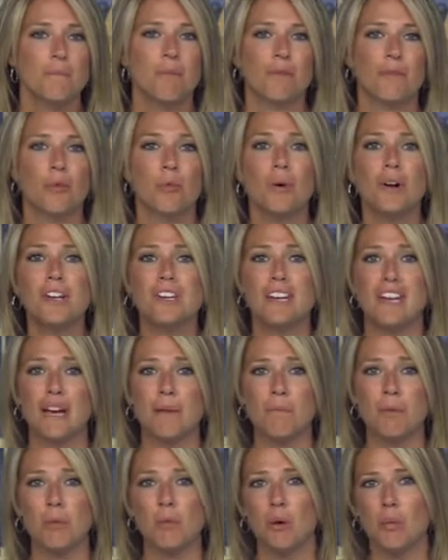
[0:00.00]
But for one
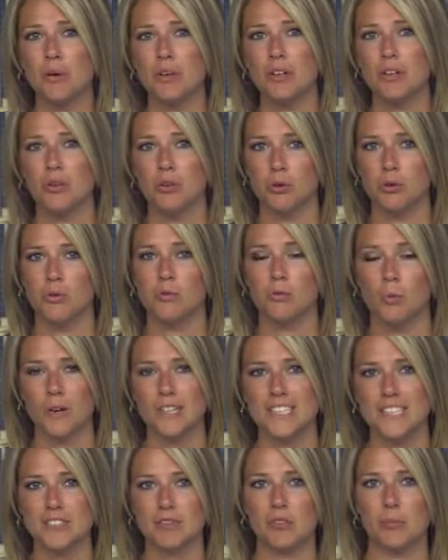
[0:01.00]
Nampa woman who
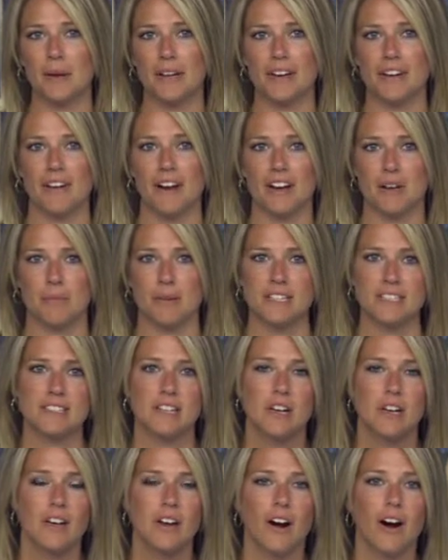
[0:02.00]
wants to remain
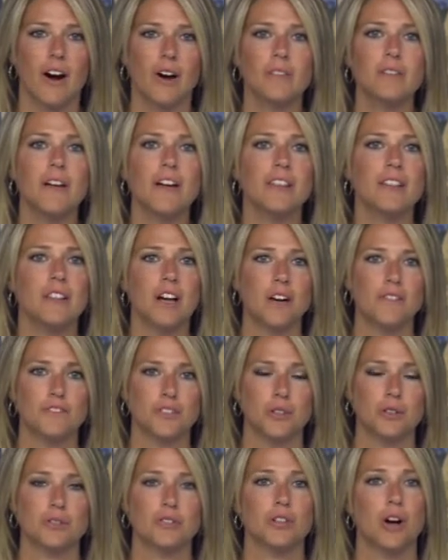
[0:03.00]
anonymous, online
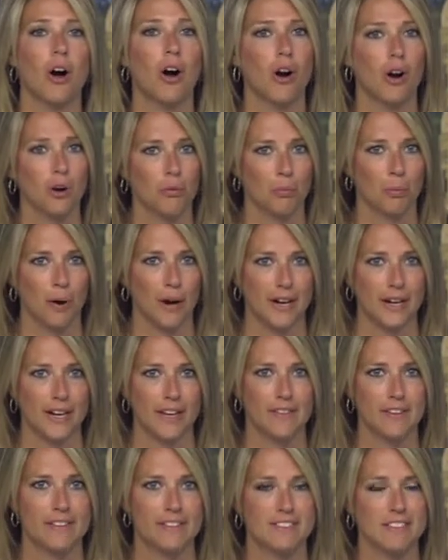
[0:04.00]
love turned to
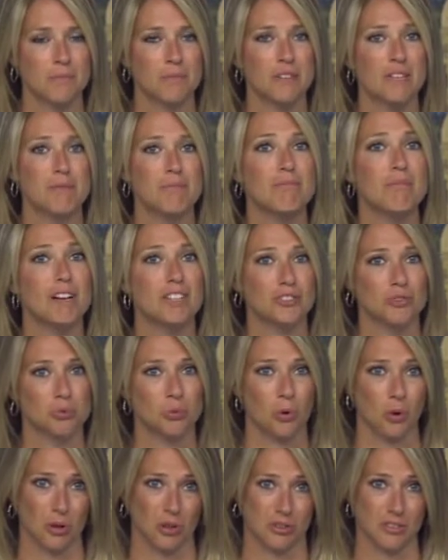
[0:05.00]
heartbreak and then something
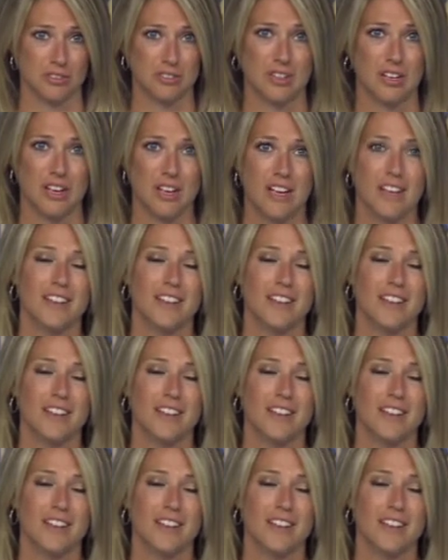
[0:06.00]
much worse.